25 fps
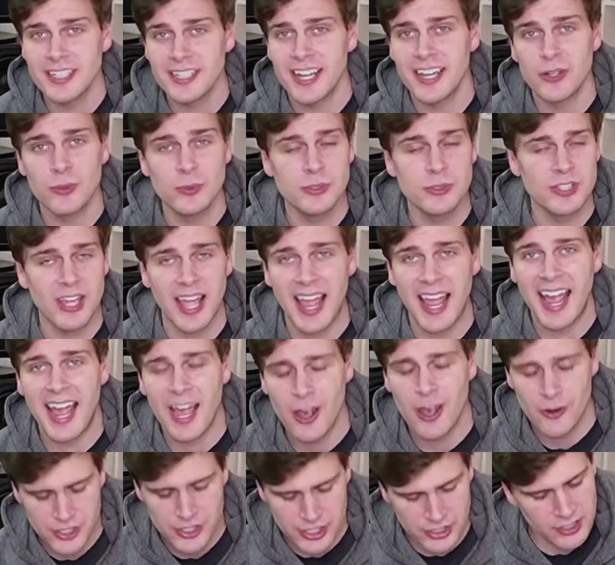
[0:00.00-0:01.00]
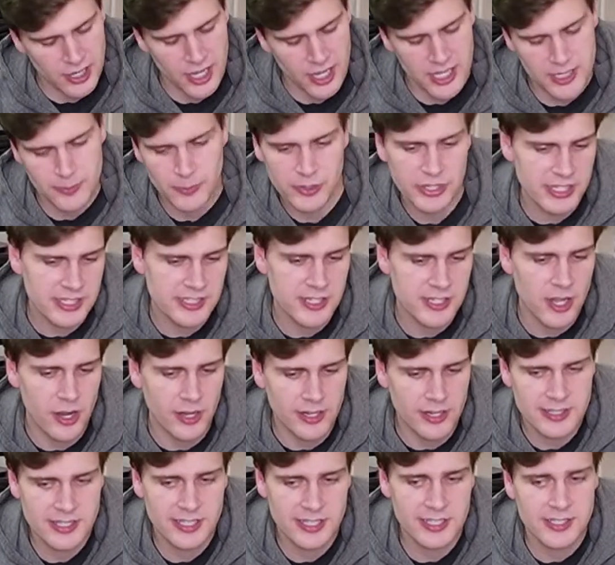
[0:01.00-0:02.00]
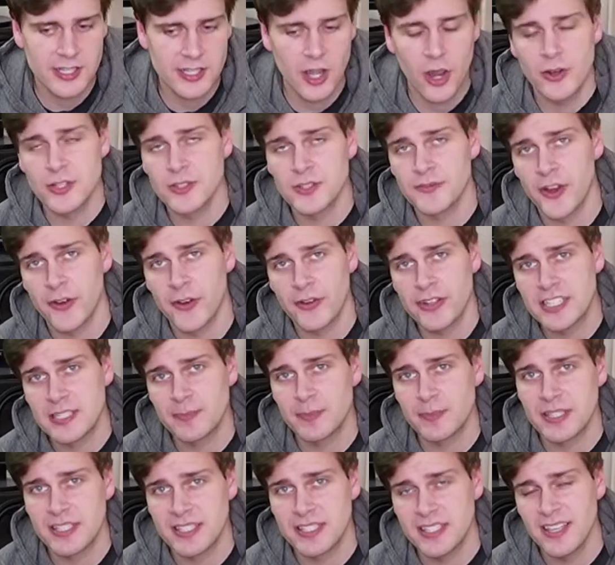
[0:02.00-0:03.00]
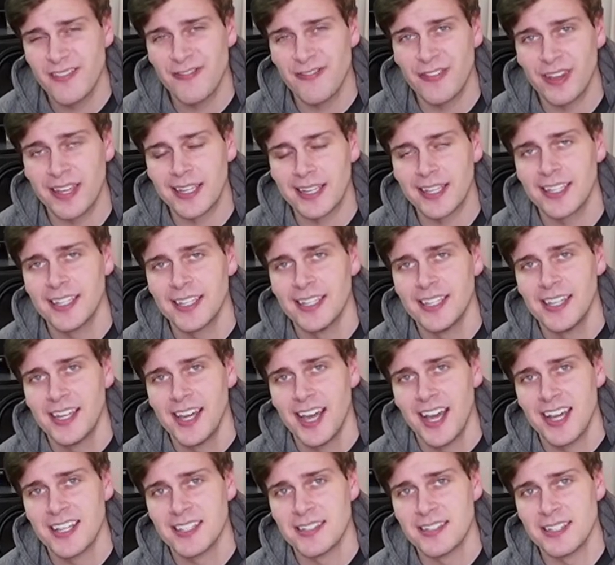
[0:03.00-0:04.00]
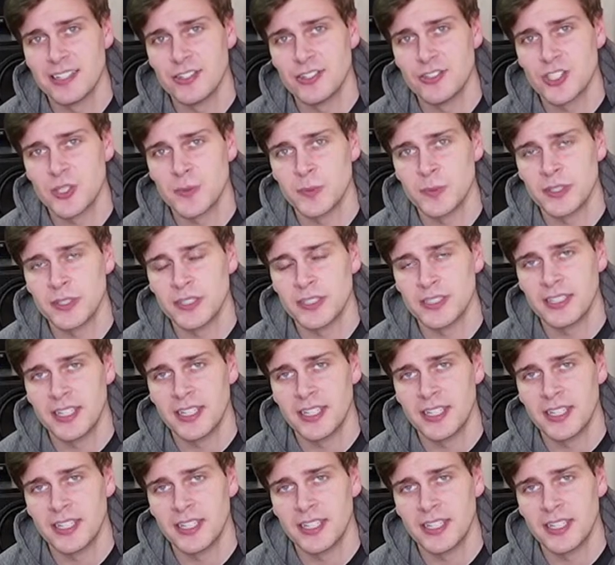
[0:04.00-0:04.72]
and also how do you learn them on the guitar, because the guitar is very specific as an instrument